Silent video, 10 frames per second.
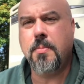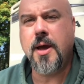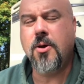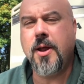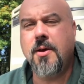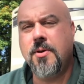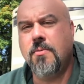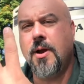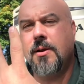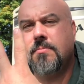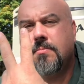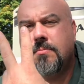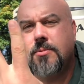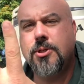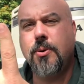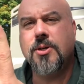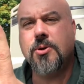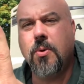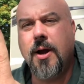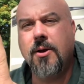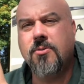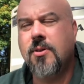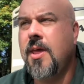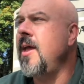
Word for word: by only having to run two extra wires.